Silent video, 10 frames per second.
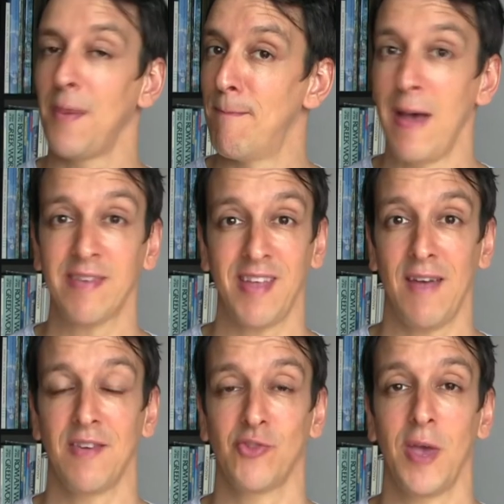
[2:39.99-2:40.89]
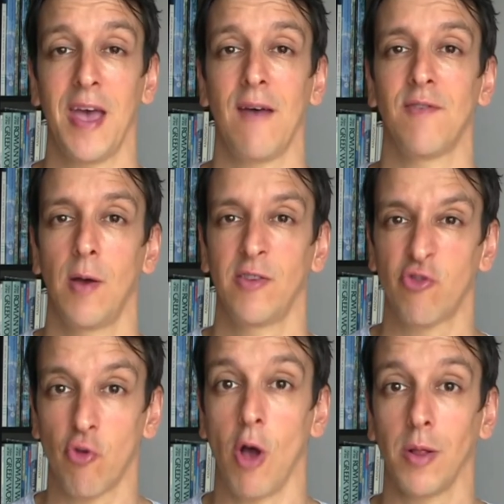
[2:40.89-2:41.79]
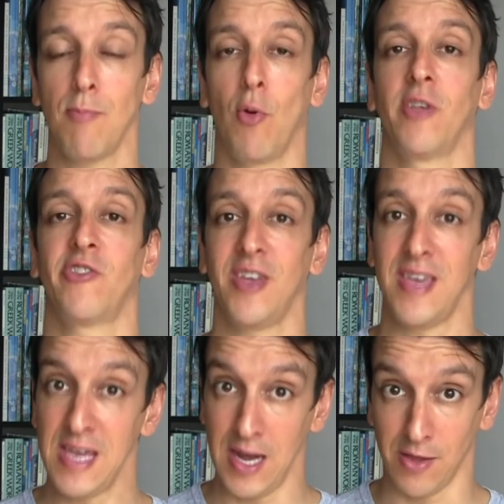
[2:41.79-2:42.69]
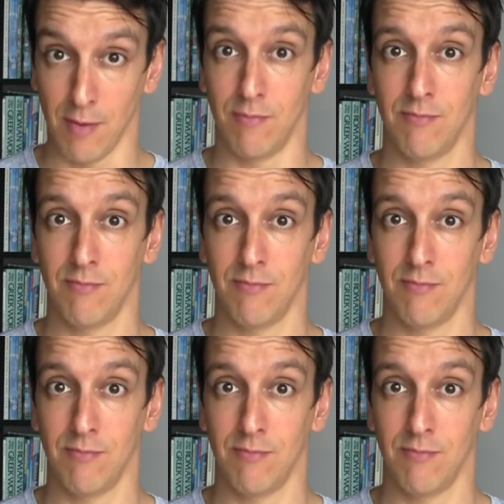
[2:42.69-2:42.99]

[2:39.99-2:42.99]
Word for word: The best evidence we have strongly points to eating them.